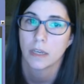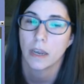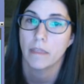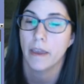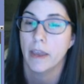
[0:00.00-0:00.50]

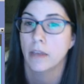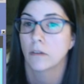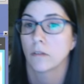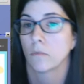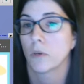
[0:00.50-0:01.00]
And
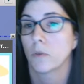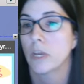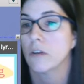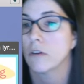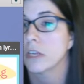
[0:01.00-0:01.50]
then when
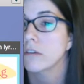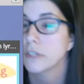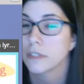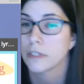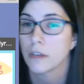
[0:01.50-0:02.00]
we go to use
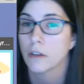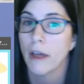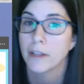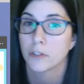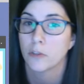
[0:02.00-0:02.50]
this in the
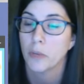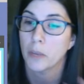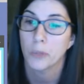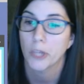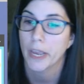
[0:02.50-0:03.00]
classroom, we
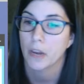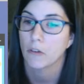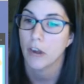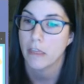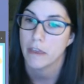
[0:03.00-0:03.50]
can play it
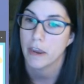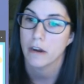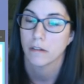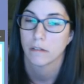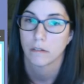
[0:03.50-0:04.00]
right there.